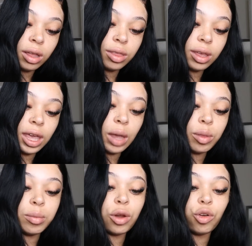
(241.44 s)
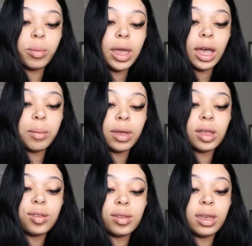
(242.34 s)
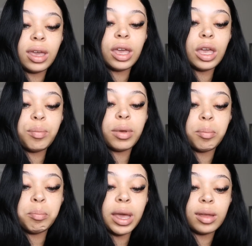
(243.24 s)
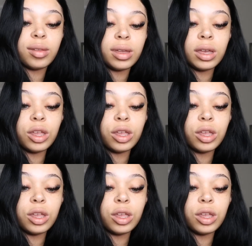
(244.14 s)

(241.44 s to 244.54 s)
The key with mineral makeup is to keep mixing.